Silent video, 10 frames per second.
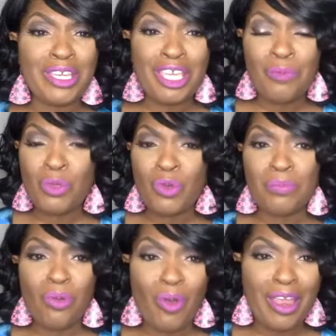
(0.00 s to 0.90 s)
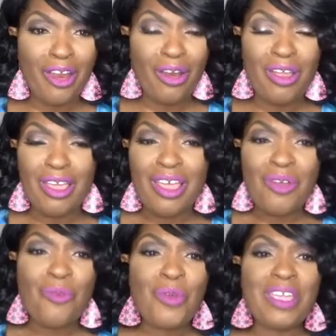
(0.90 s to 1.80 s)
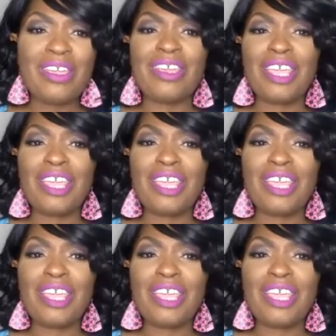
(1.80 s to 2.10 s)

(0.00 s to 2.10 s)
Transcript: keep you in prayer. We